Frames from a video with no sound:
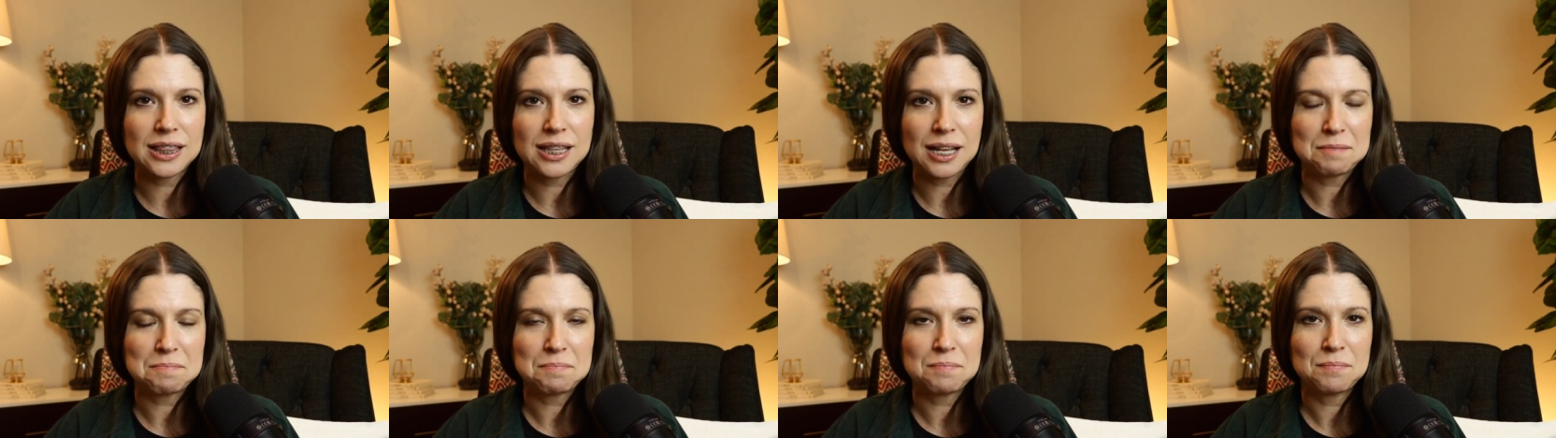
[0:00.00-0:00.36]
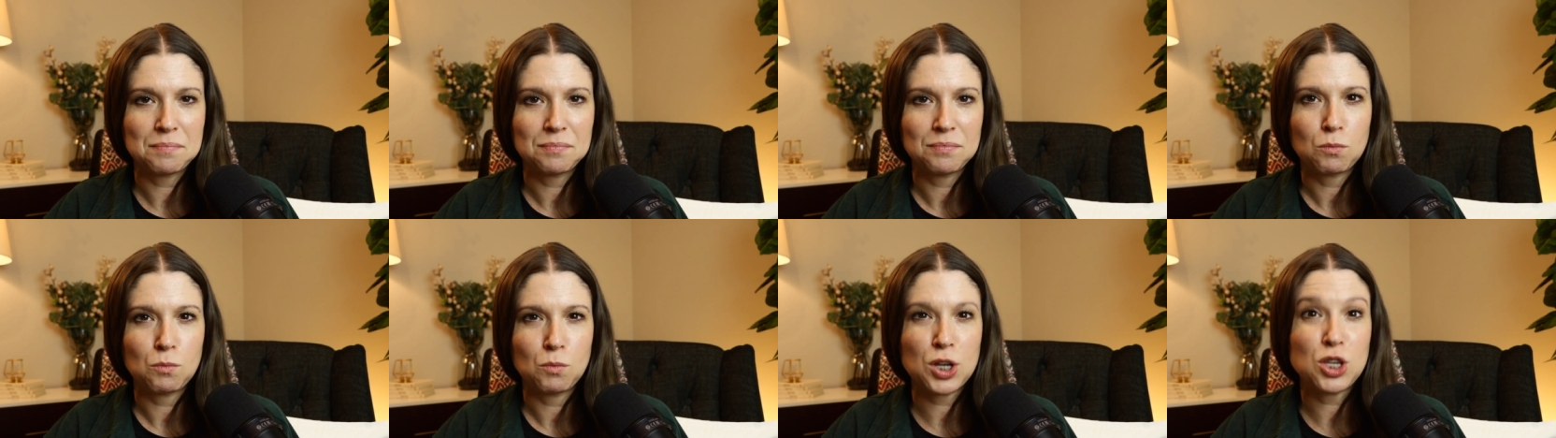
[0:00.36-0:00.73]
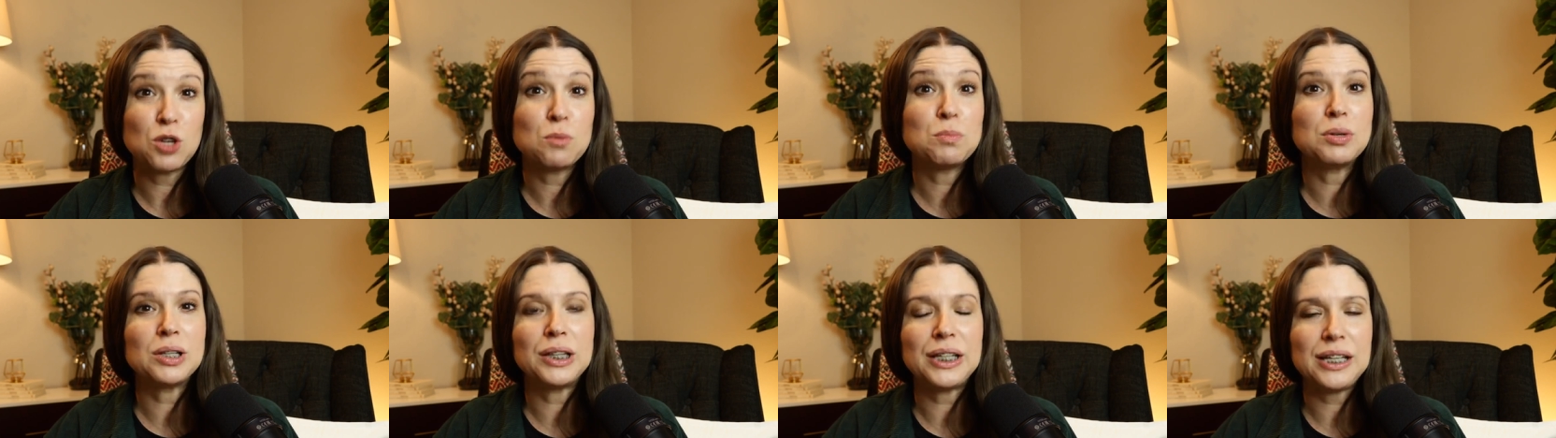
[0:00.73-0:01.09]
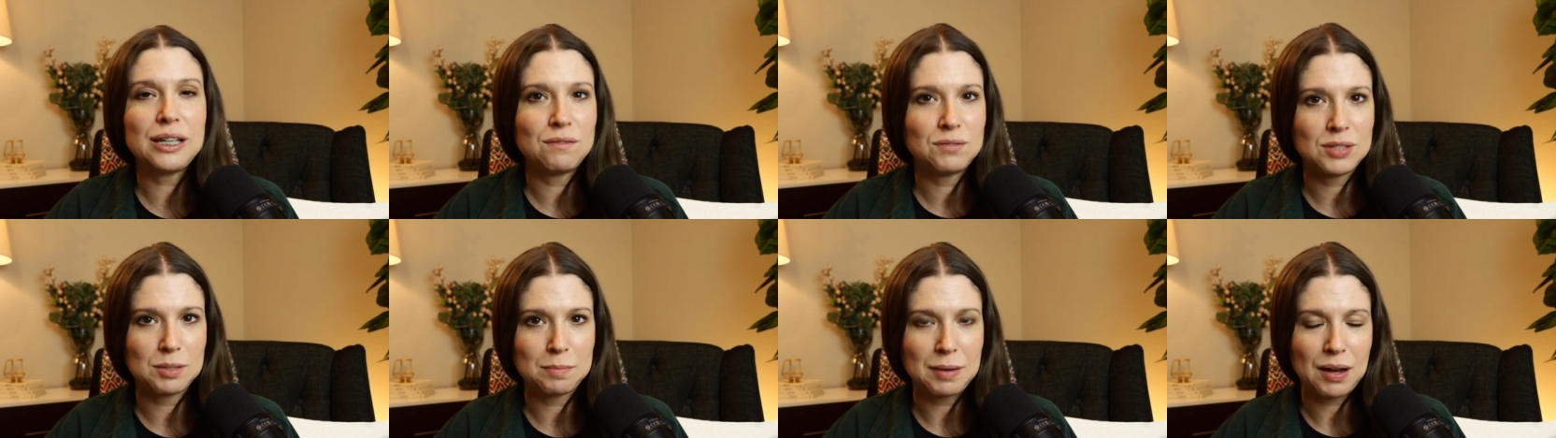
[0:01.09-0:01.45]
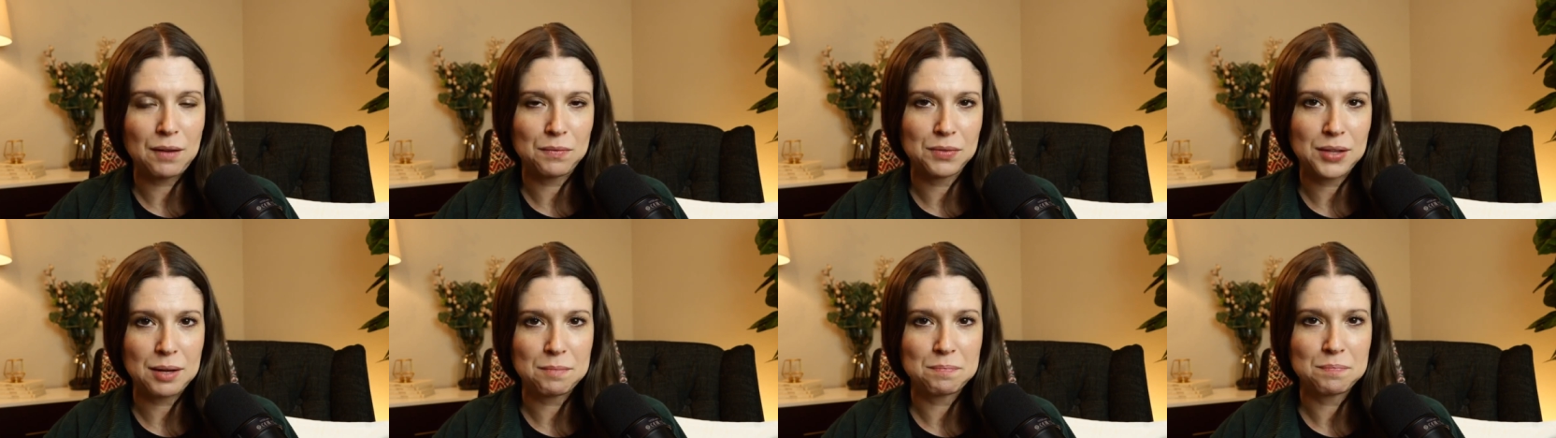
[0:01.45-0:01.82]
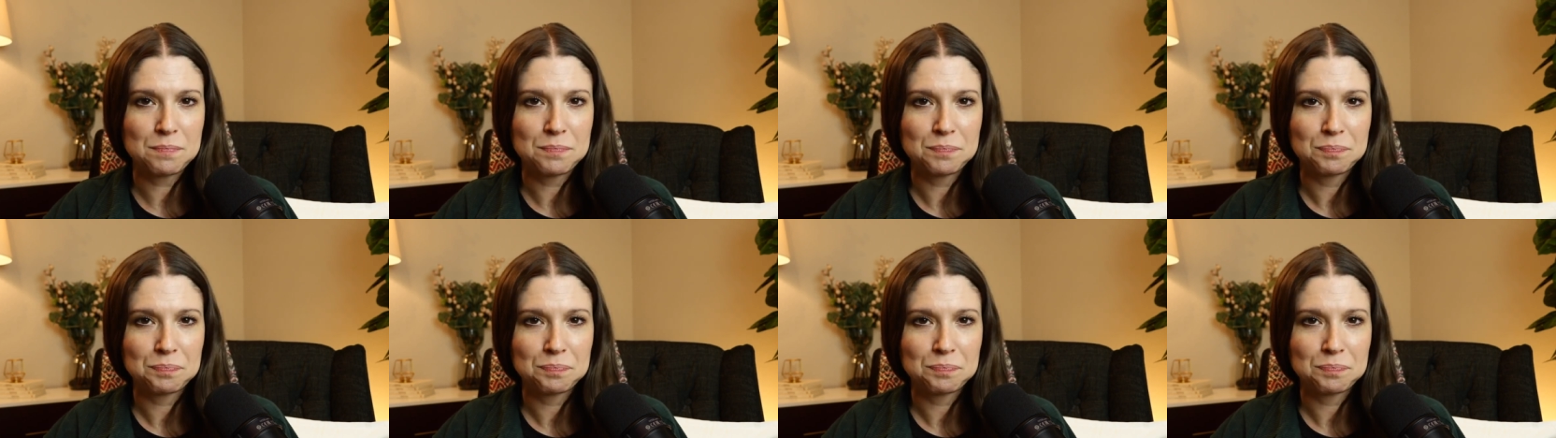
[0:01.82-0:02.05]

them? what you believed about them.